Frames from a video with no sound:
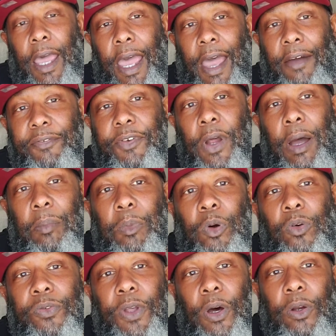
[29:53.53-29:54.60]
after I
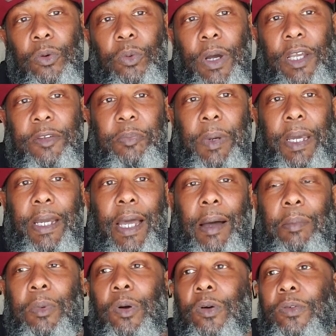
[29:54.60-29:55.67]
moved on the West Bank,
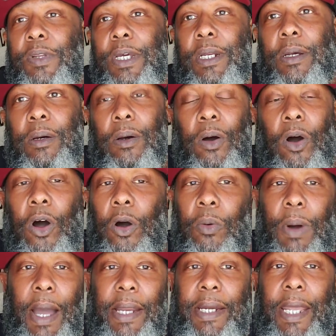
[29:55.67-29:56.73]
I moved in an
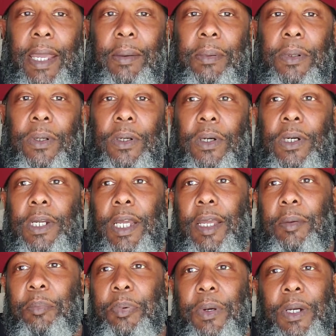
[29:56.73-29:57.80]
all-white neighborhood,
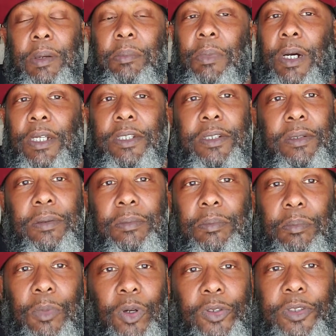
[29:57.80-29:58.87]
and pretty much
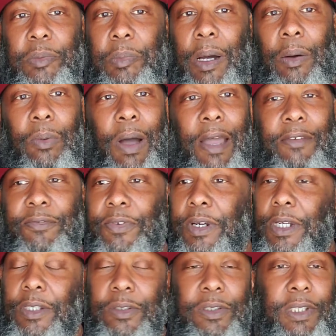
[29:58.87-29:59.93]
most of my white
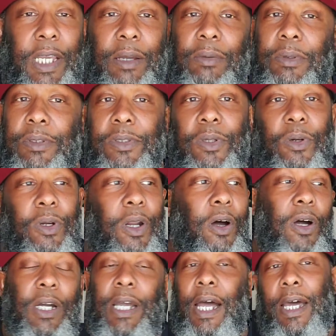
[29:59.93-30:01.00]
friends, they was doing
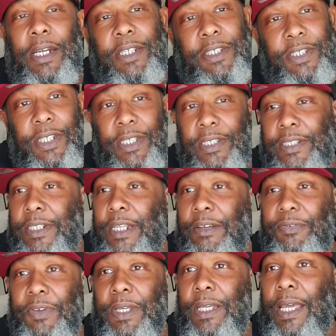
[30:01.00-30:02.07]
all kind of shit,
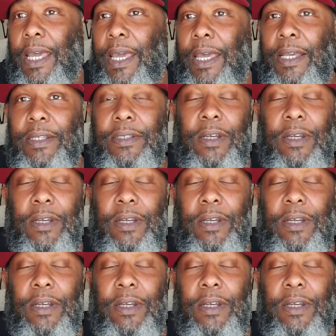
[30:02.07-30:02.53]
sniffing gas,